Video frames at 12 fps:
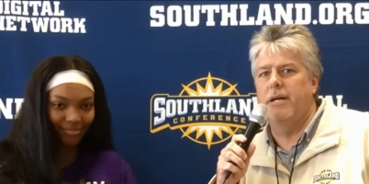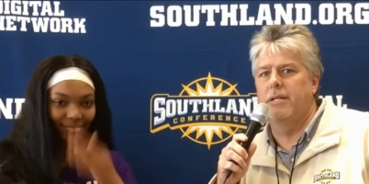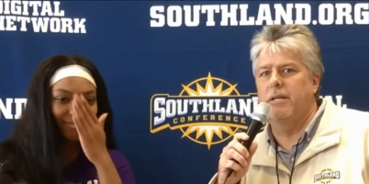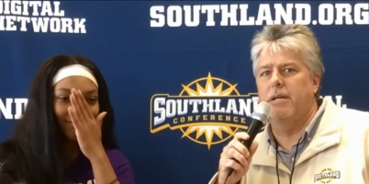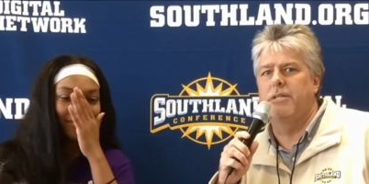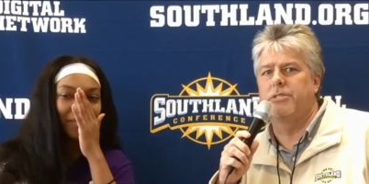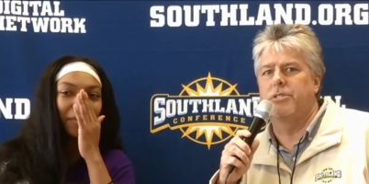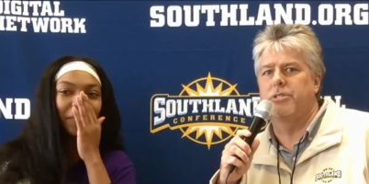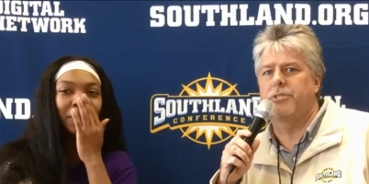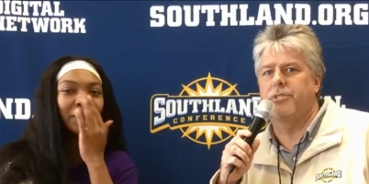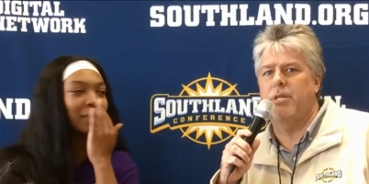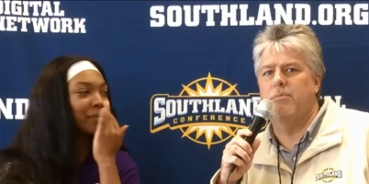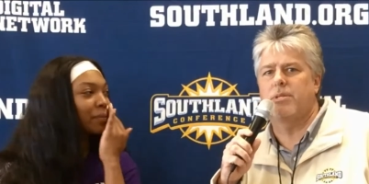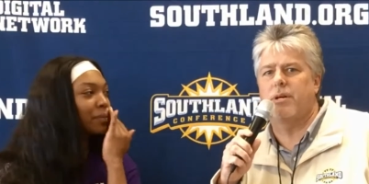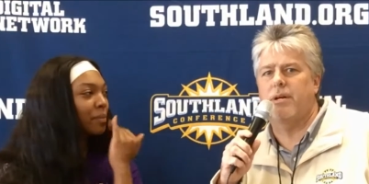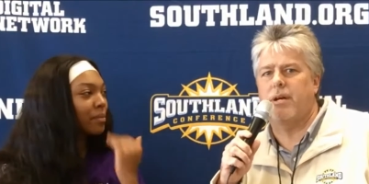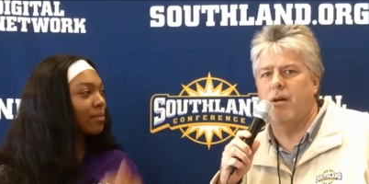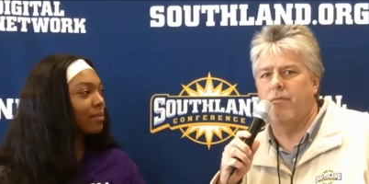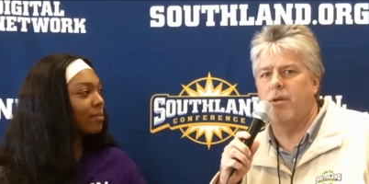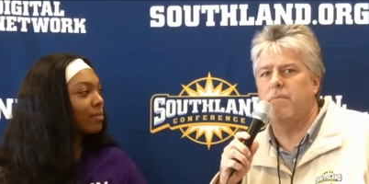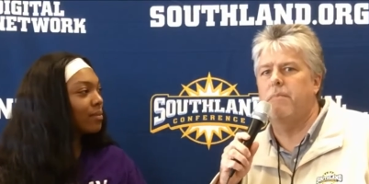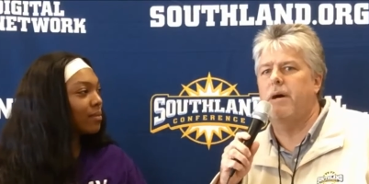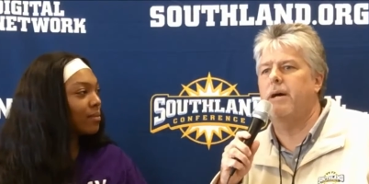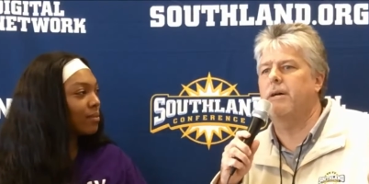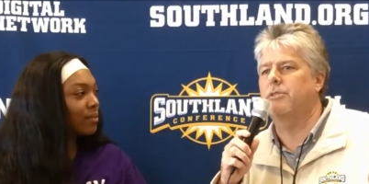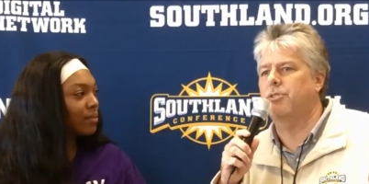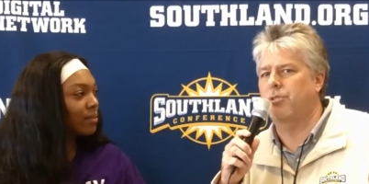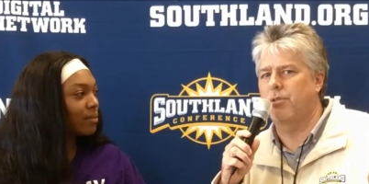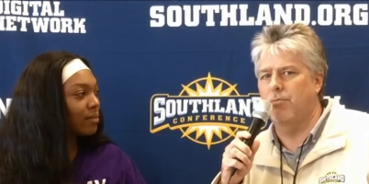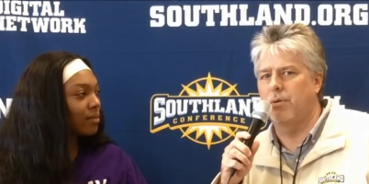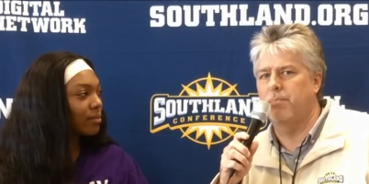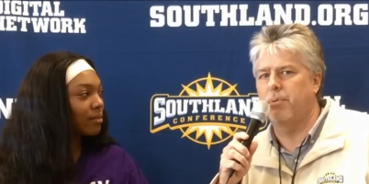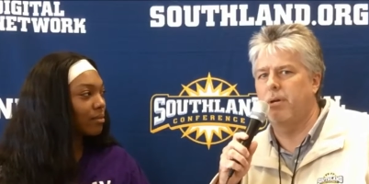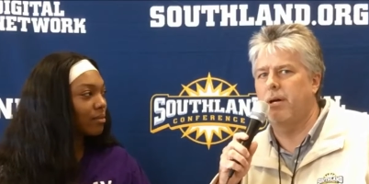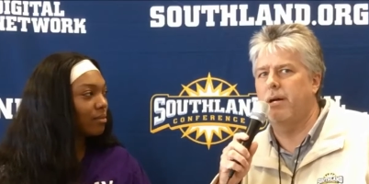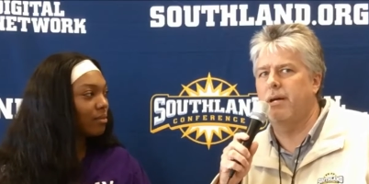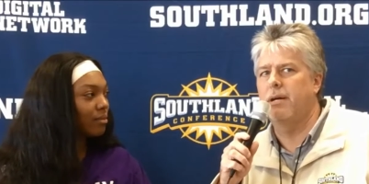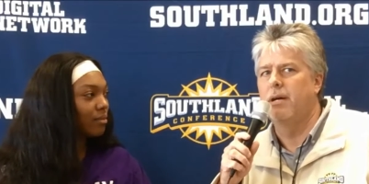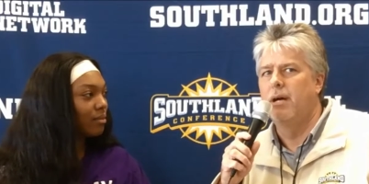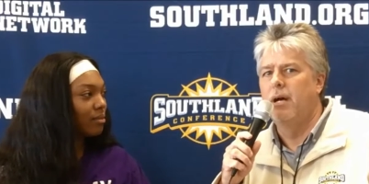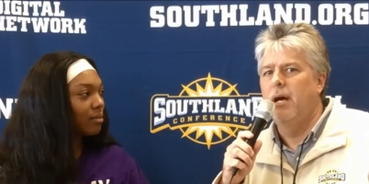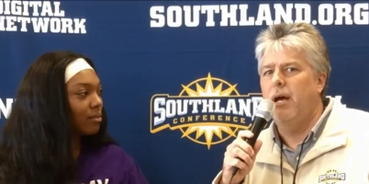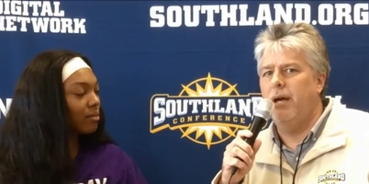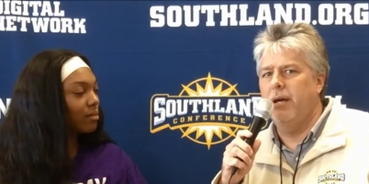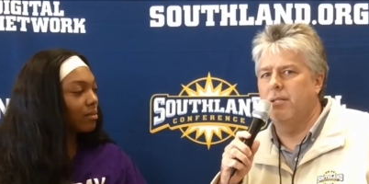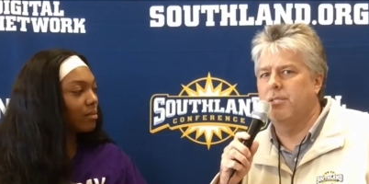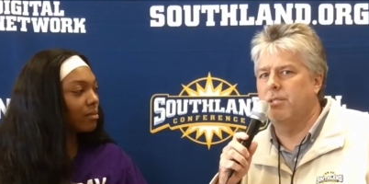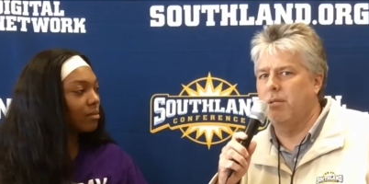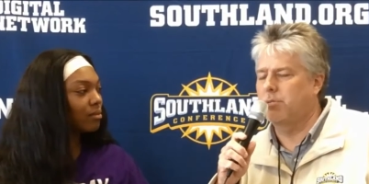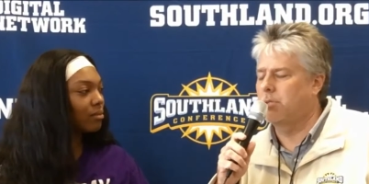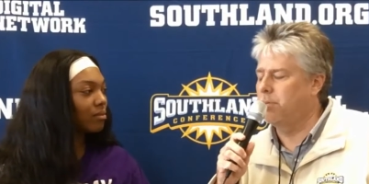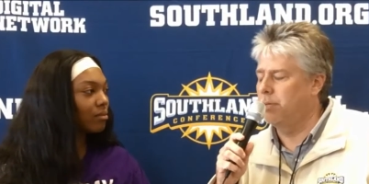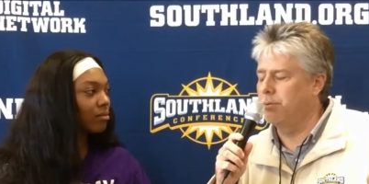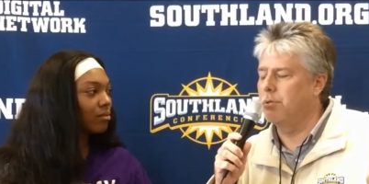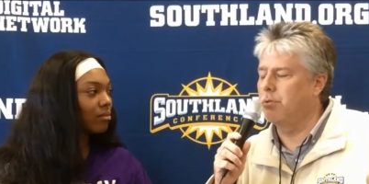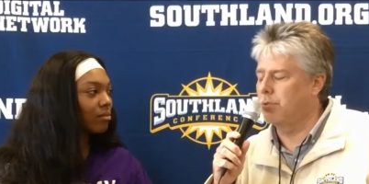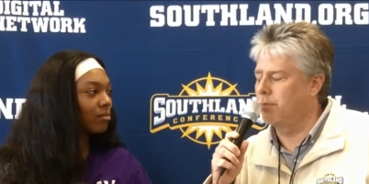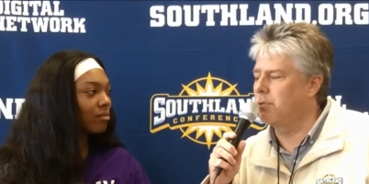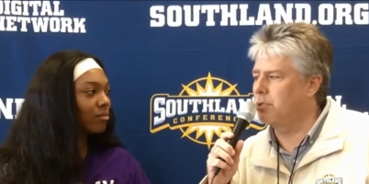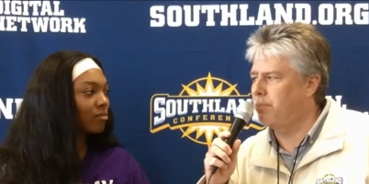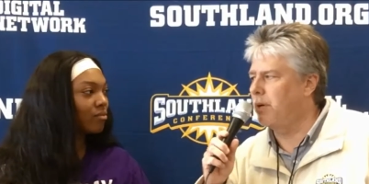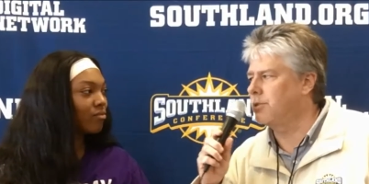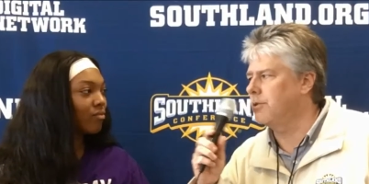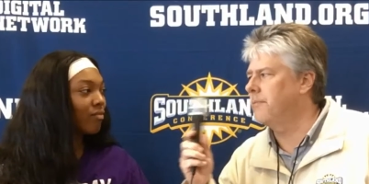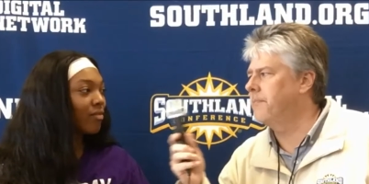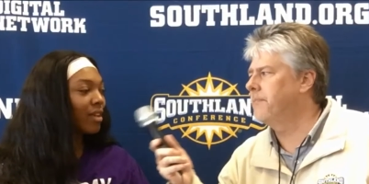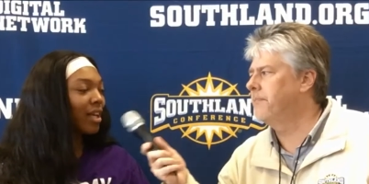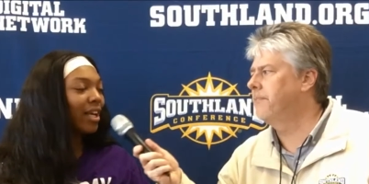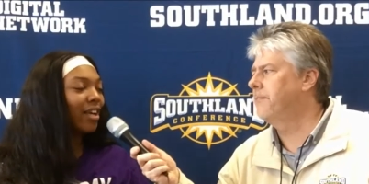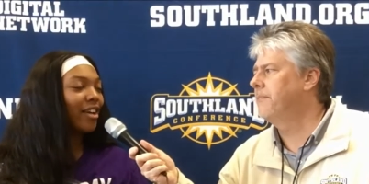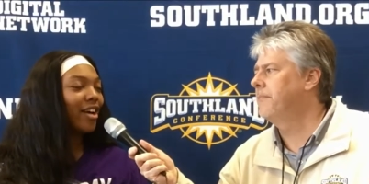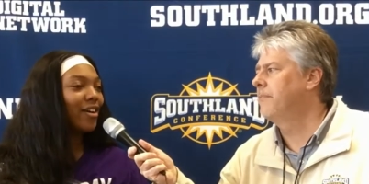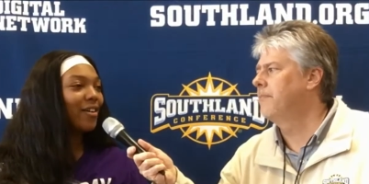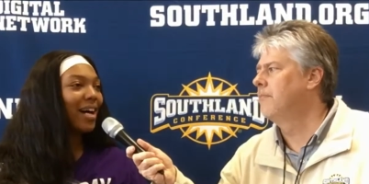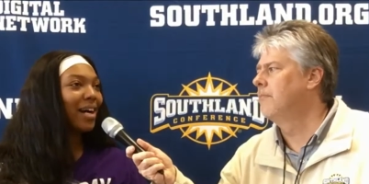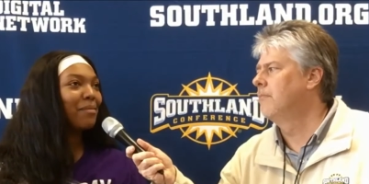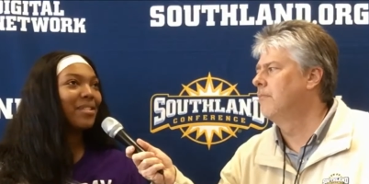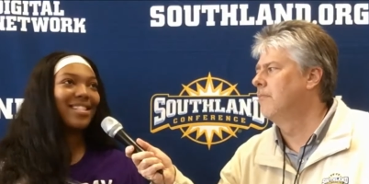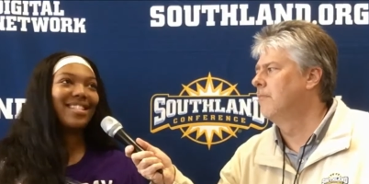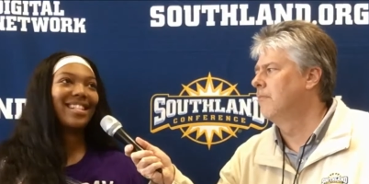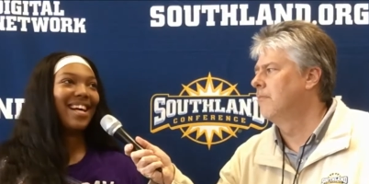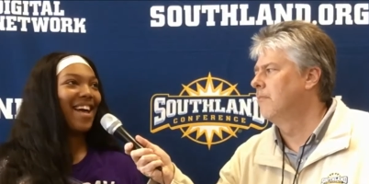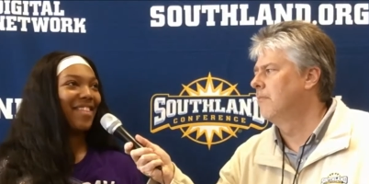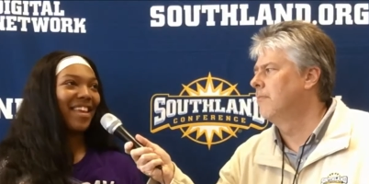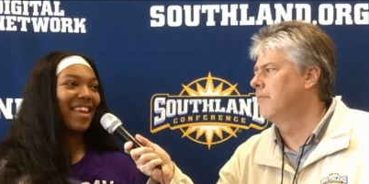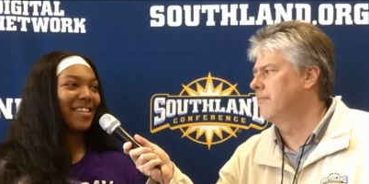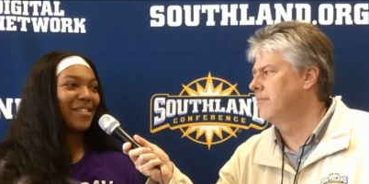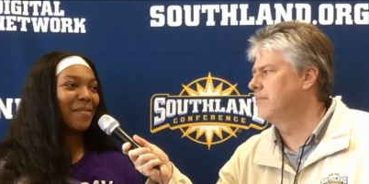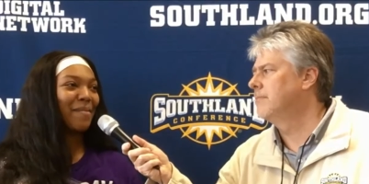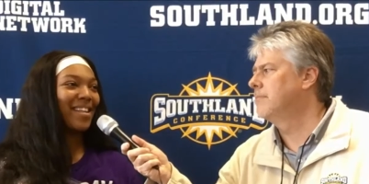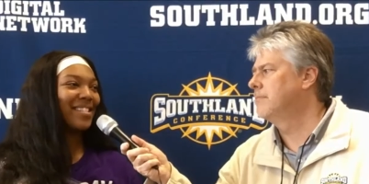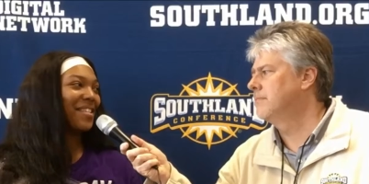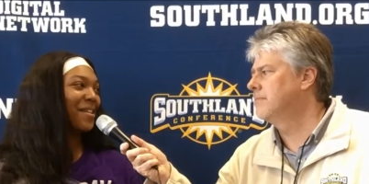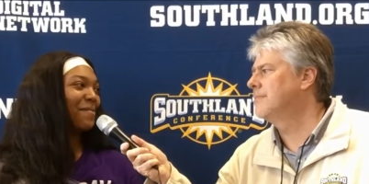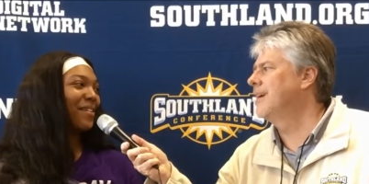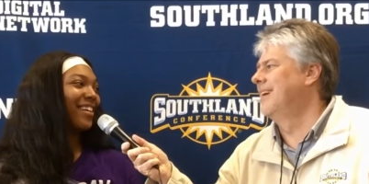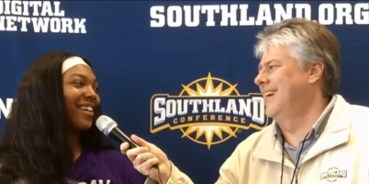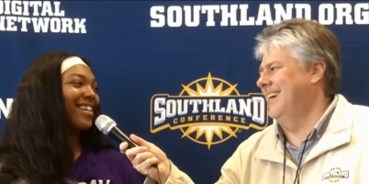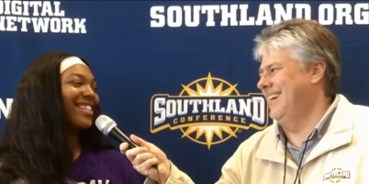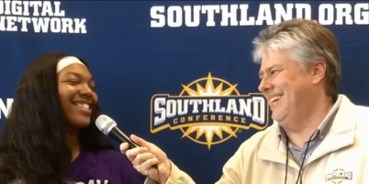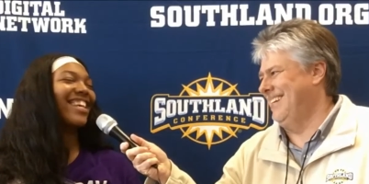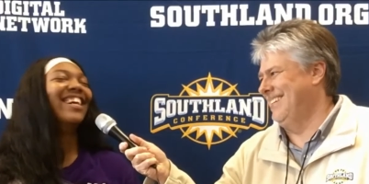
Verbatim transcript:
Speaker 1: It it just seems like every match that we play, Ann seems to be able to do something special.
Speaker 2: You know, I'm just glad that Ann's on my team because